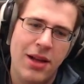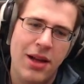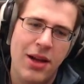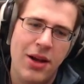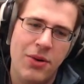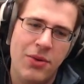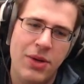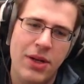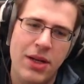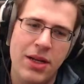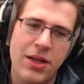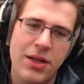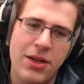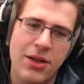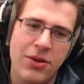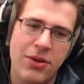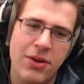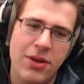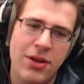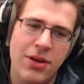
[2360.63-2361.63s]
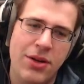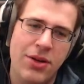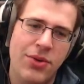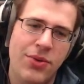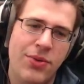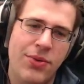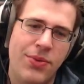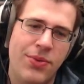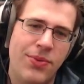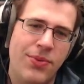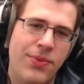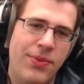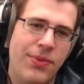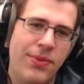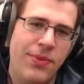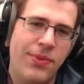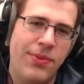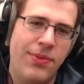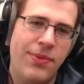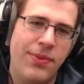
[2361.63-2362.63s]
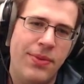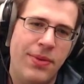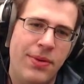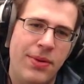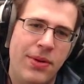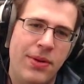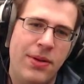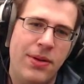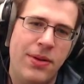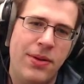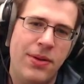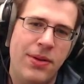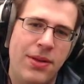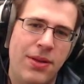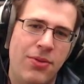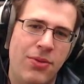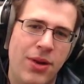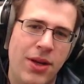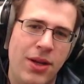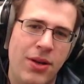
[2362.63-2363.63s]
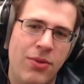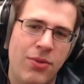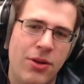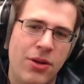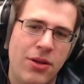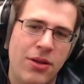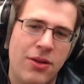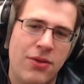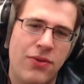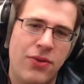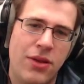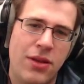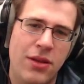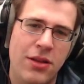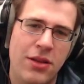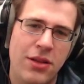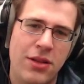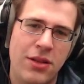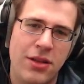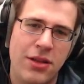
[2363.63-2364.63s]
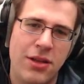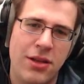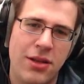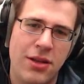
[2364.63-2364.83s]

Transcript: I really don't know the right words for this.